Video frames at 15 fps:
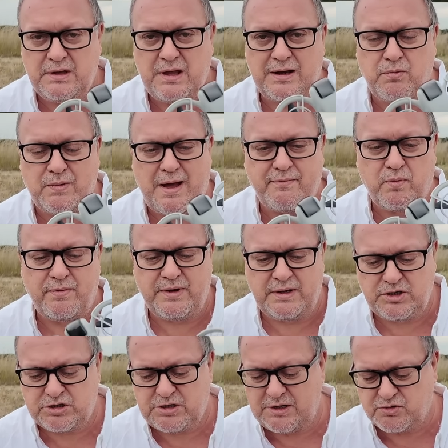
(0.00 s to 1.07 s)
get a little cover with
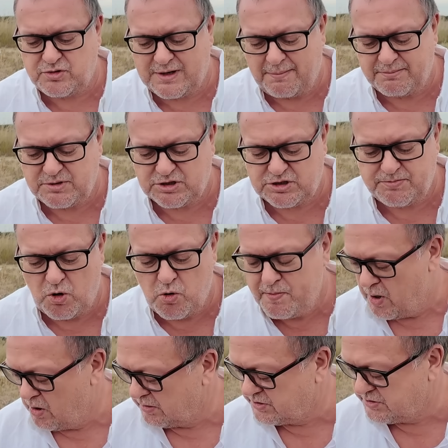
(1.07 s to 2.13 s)
it, just literally comes in a
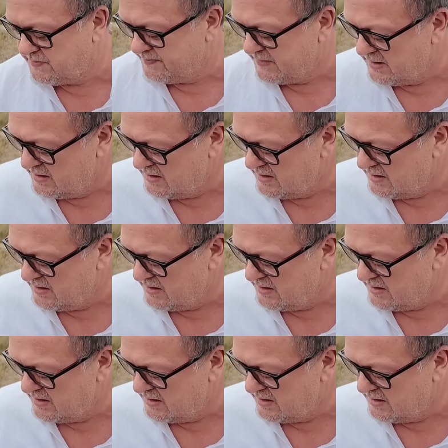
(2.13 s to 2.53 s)
small box.